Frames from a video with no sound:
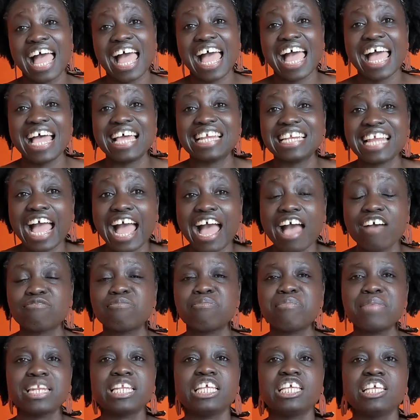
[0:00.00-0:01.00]
and have
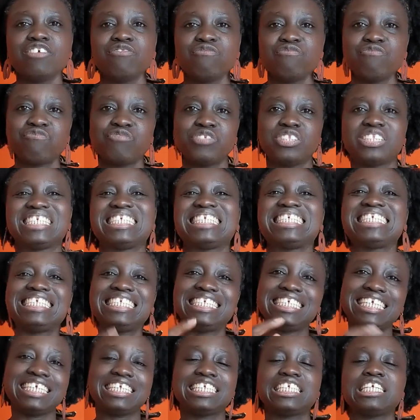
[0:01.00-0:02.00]
many
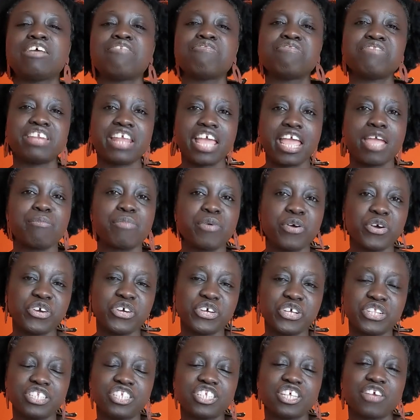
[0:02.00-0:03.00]
distinctive
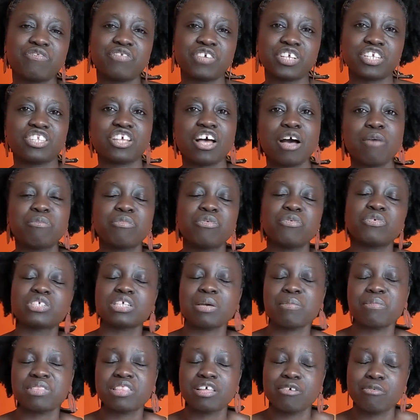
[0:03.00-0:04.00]
neighborhoods. So for example,
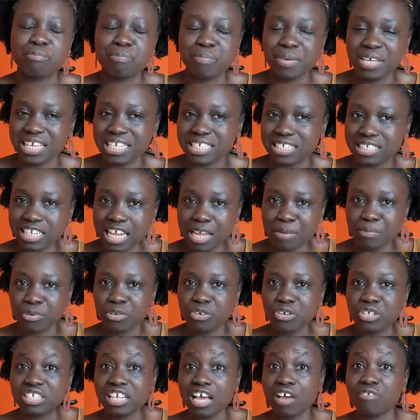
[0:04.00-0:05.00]
some of the biggest
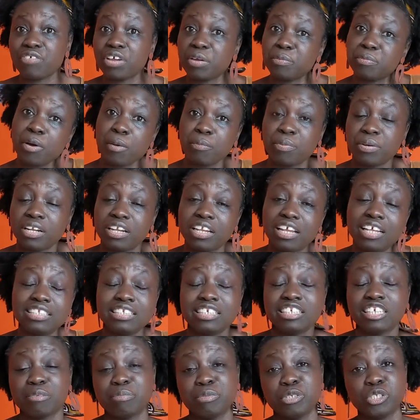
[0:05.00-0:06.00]
neighborhoods are very popular in
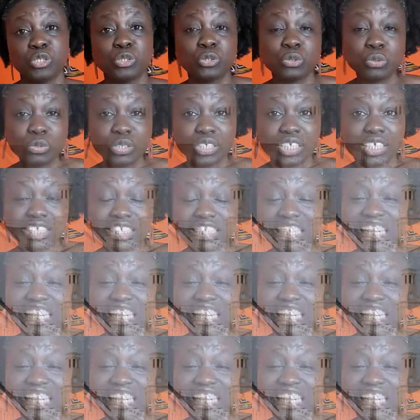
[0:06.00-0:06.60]
London. Could be Shoreditch,